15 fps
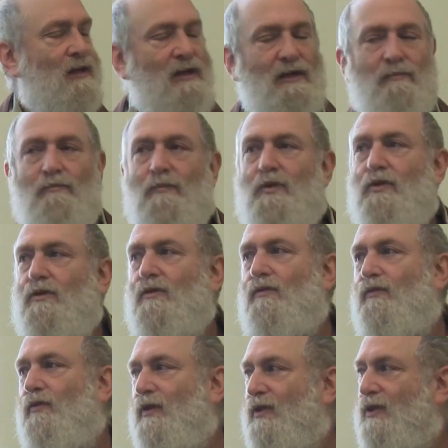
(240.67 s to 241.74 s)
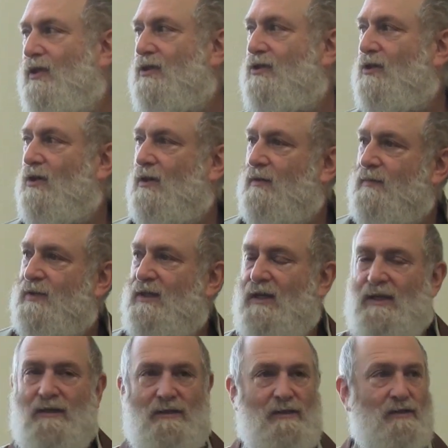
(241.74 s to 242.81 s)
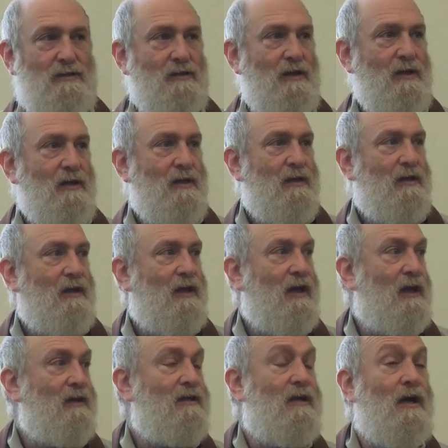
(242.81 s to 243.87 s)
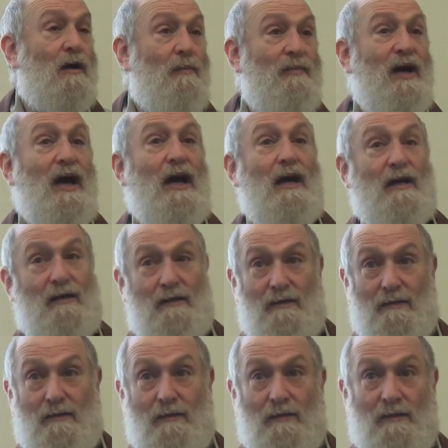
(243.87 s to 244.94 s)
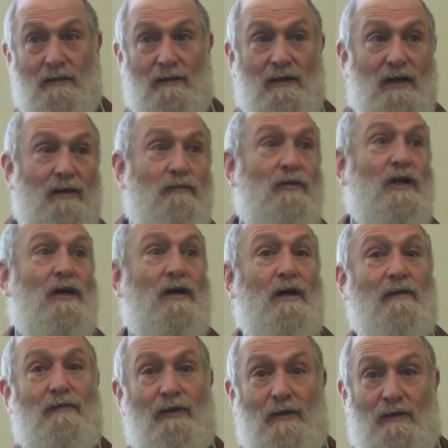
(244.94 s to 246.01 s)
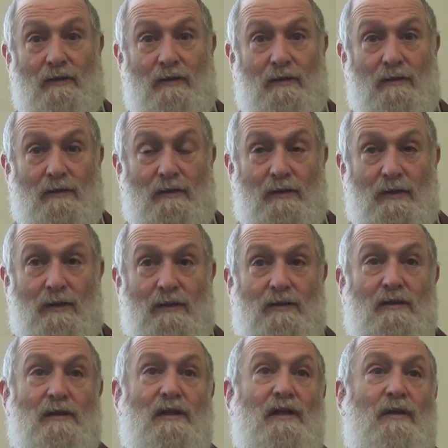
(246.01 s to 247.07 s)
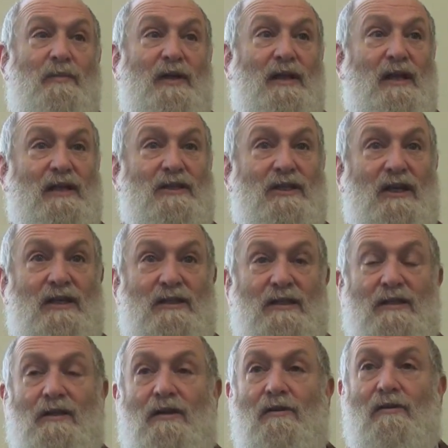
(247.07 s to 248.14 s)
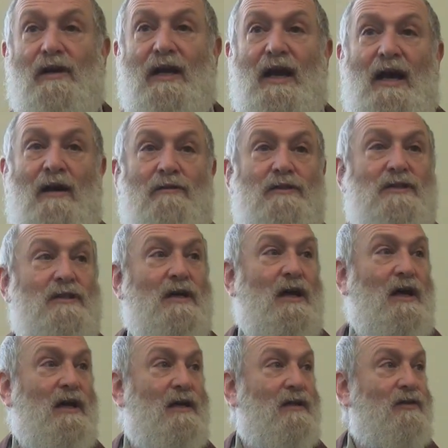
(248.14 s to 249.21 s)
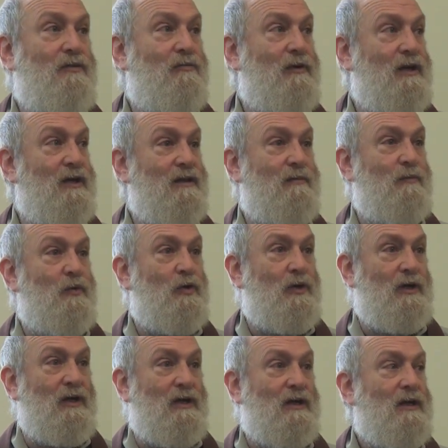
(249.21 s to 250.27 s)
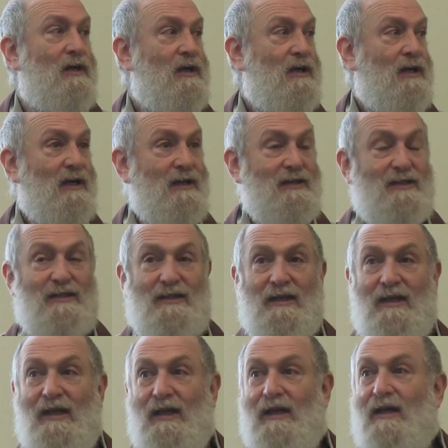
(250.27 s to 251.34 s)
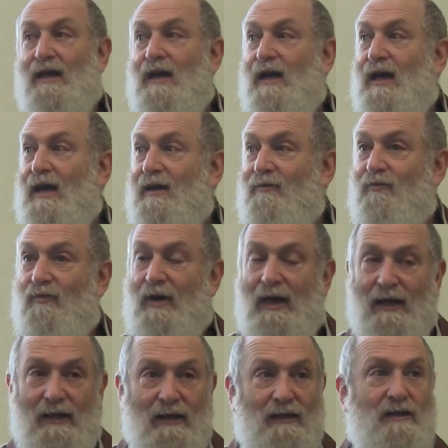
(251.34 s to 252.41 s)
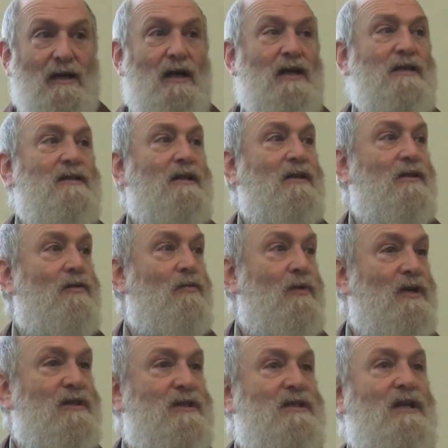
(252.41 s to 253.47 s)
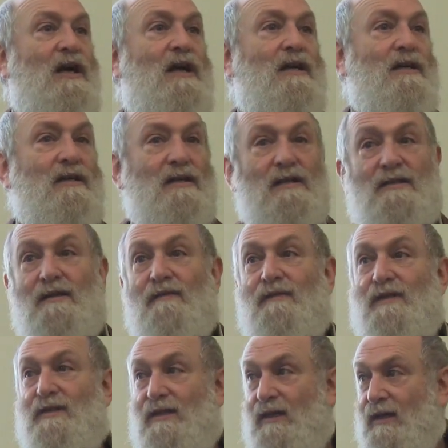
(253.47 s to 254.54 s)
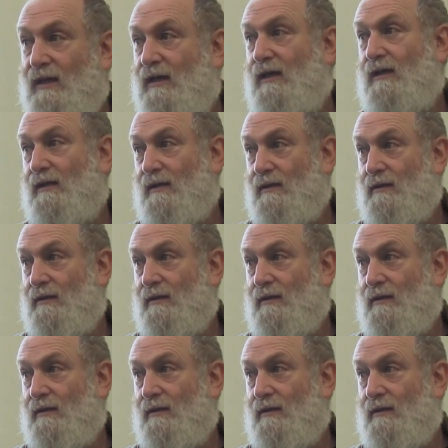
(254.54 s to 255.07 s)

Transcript: can move with the circumstances, can come back, can recover. It's a little bit like Jason going outside at 3 in the morning and sitting and recognizing the one-sidedness of his thinking.